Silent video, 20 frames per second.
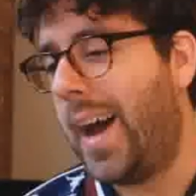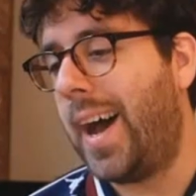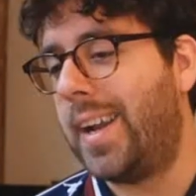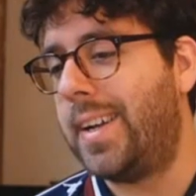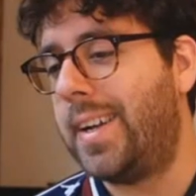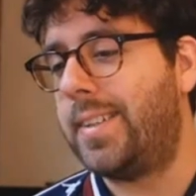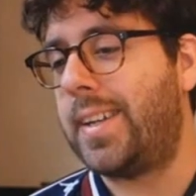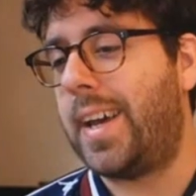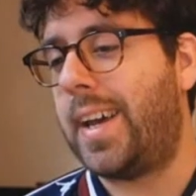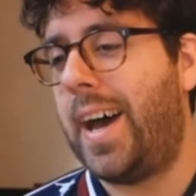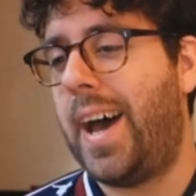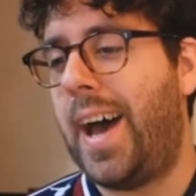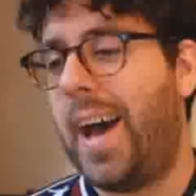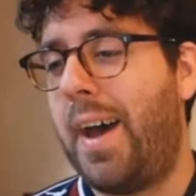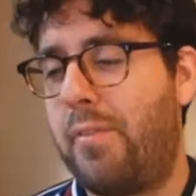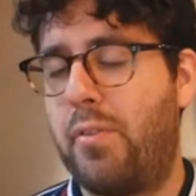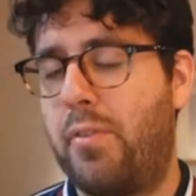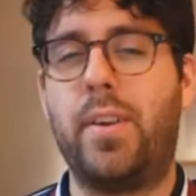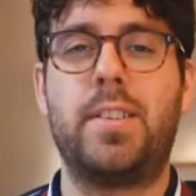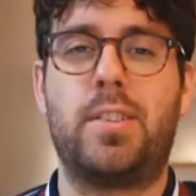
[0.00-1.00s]
and
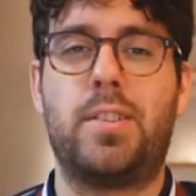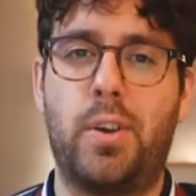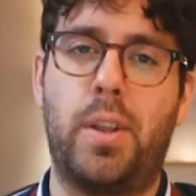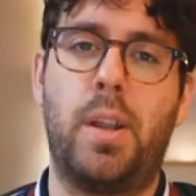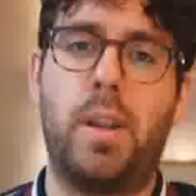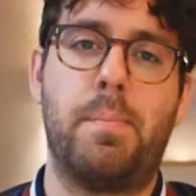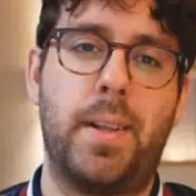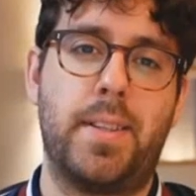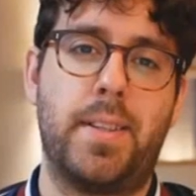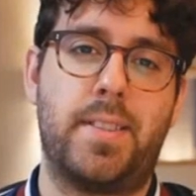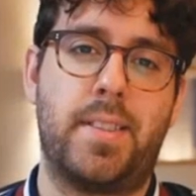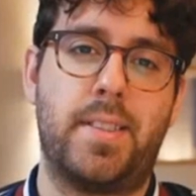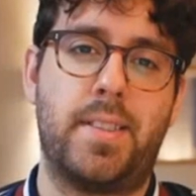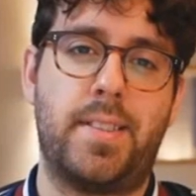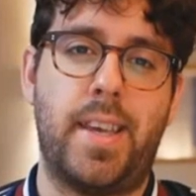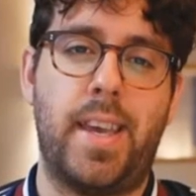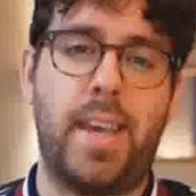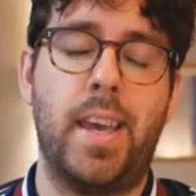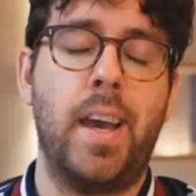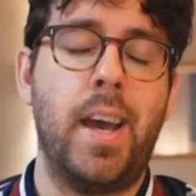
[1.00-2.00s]
everything is looking at Manchester
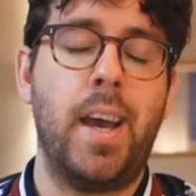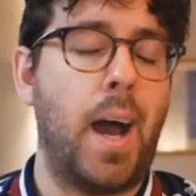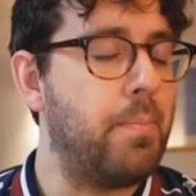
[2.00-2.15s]
City.